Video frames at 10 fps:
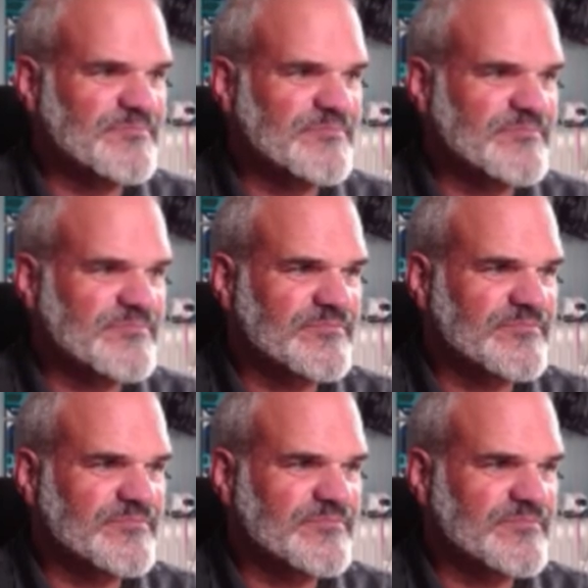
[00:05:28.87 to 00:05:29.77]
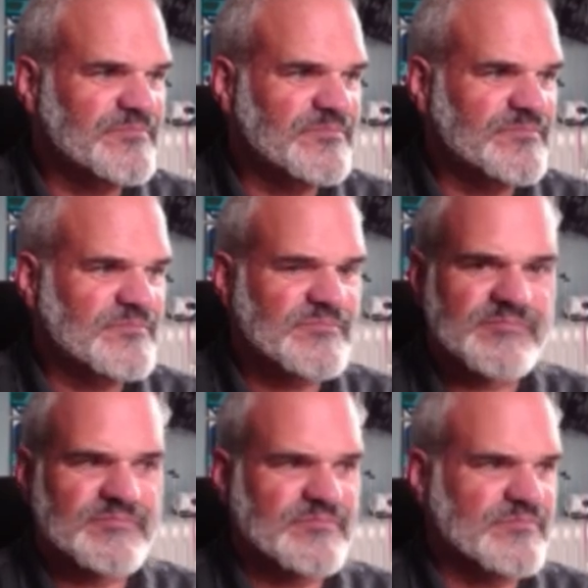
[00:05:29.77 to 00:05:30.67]

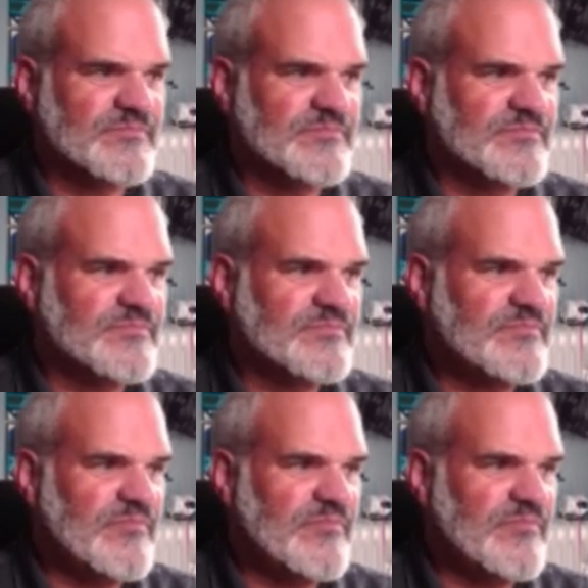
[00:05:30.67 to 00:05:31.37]
(silence)